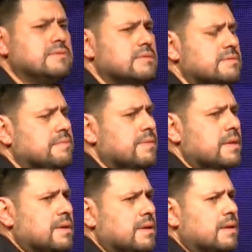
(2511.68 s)

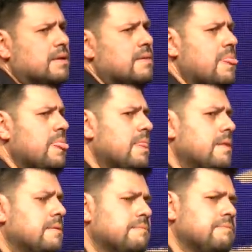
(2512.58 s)

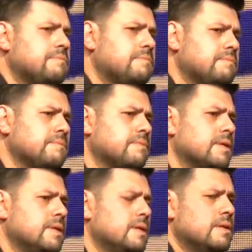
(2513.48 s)

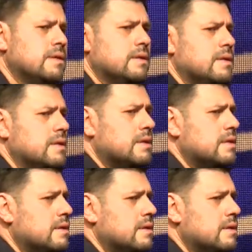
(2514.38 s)
Nothing is said.